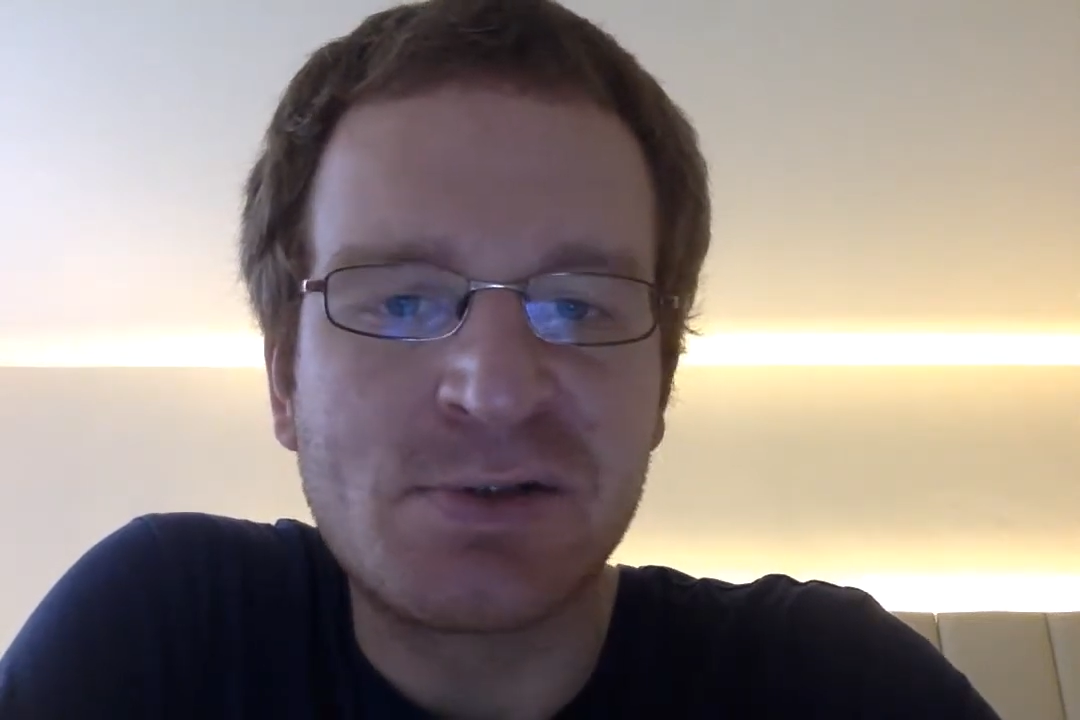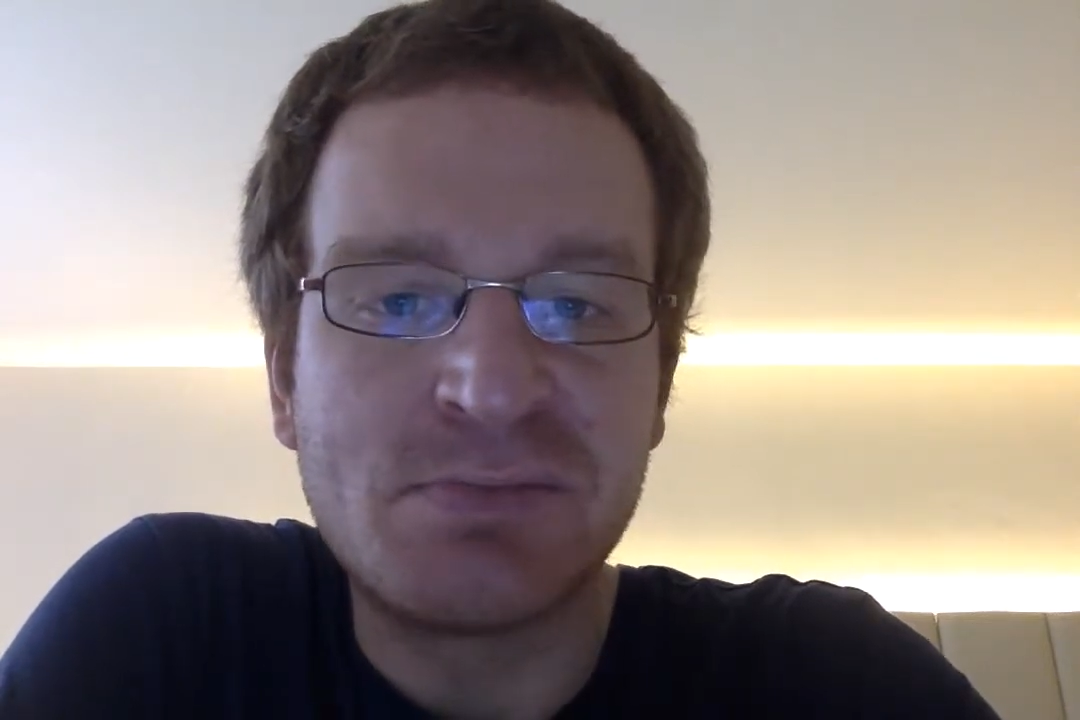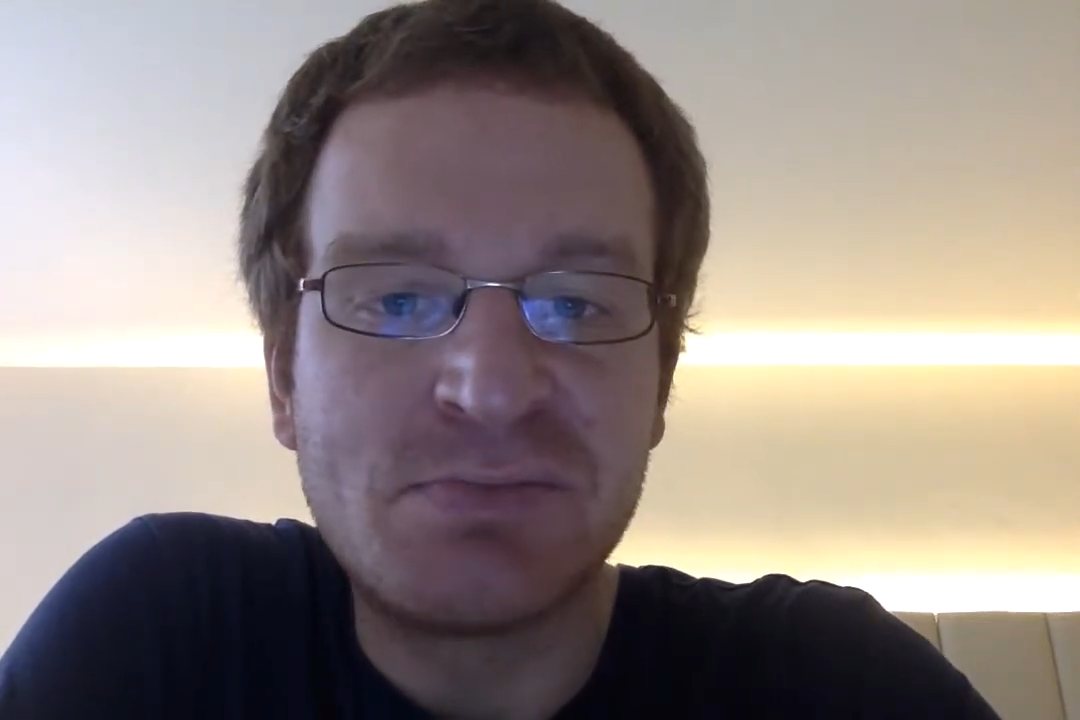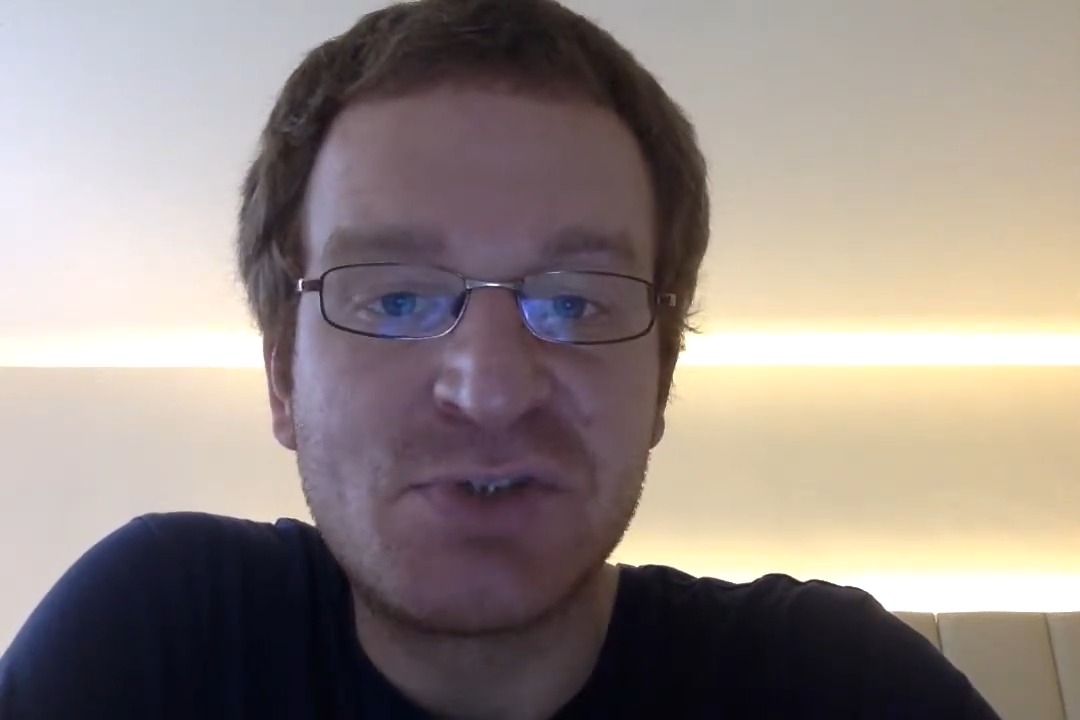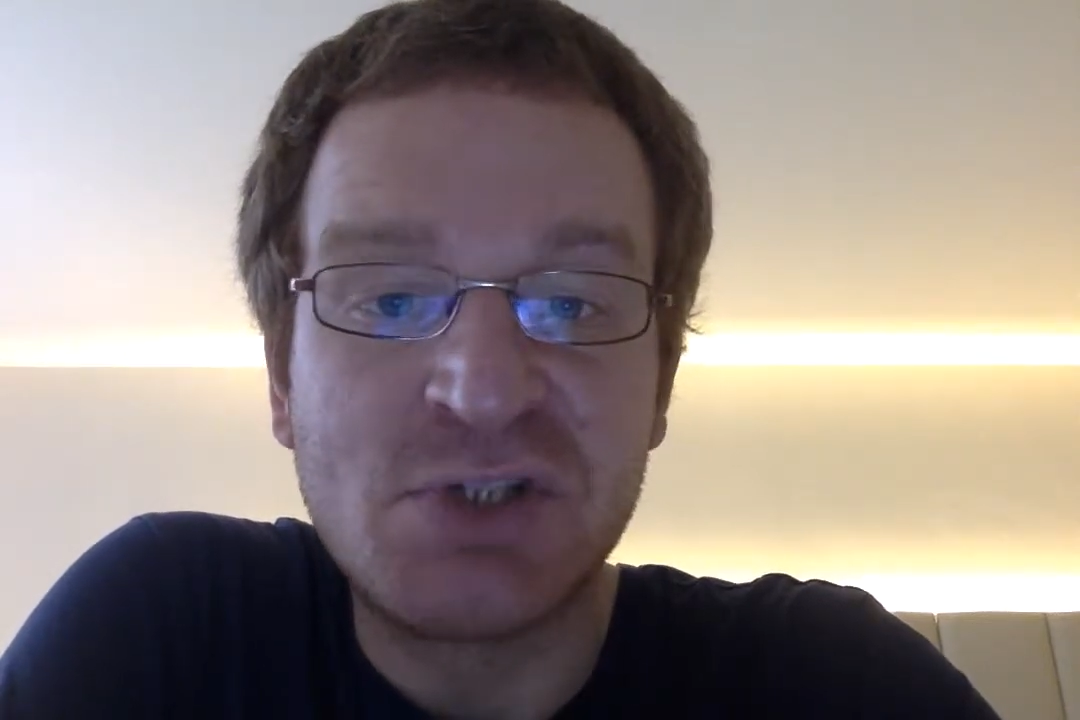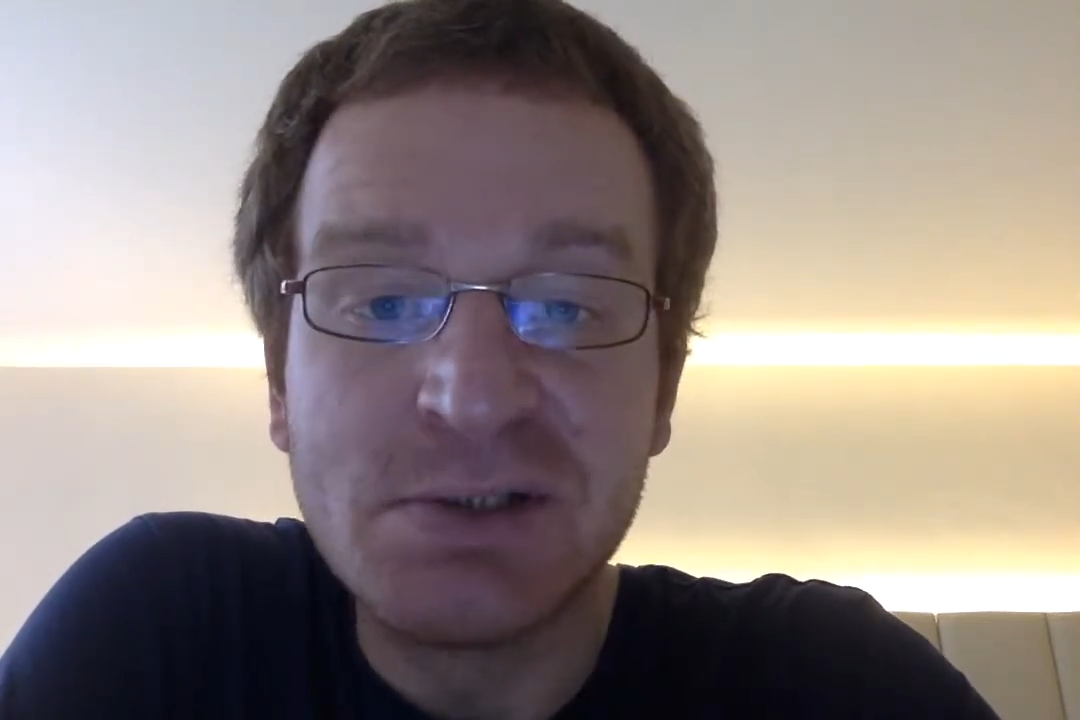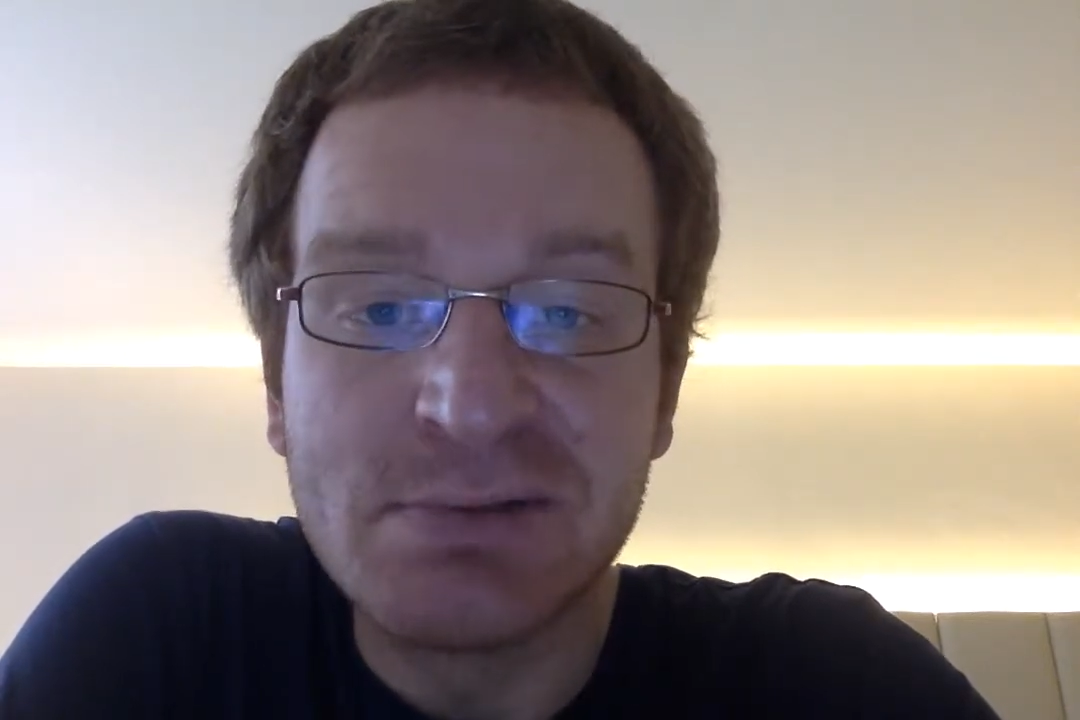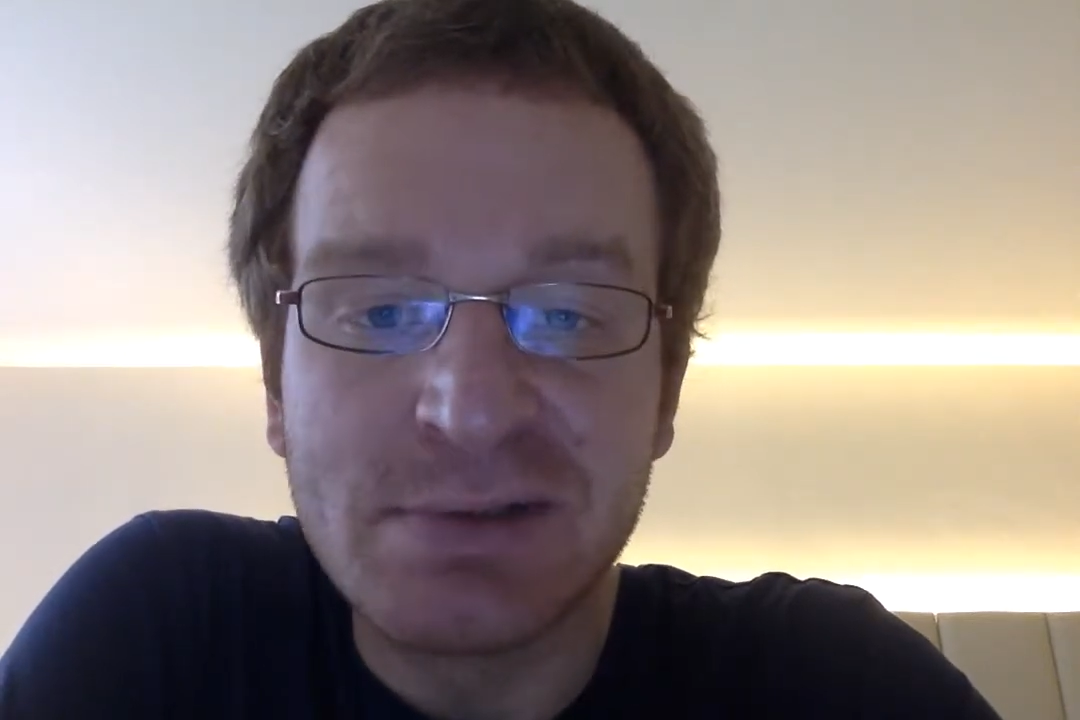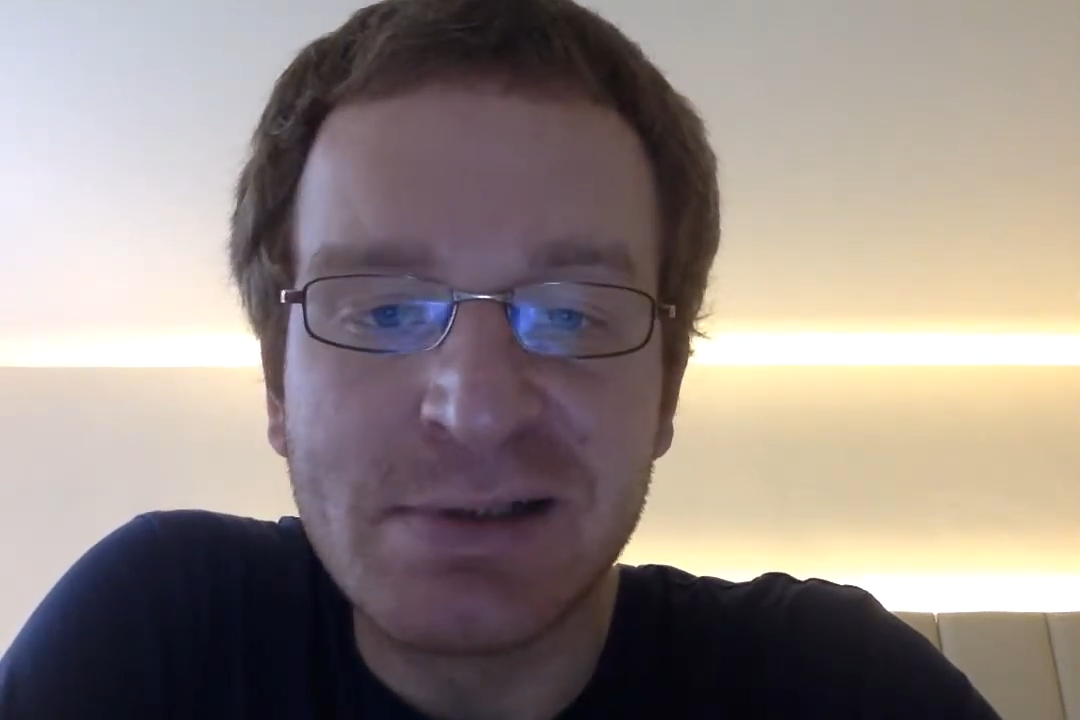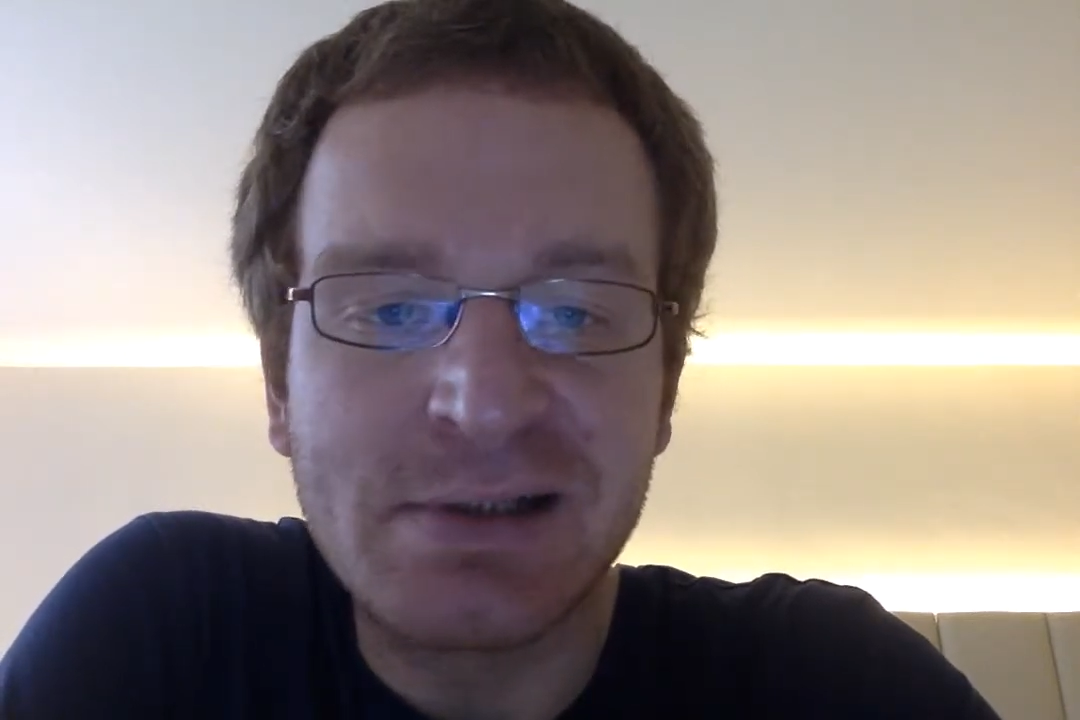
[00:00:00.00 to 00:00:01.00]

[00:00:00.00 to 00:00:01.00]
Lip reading: some children,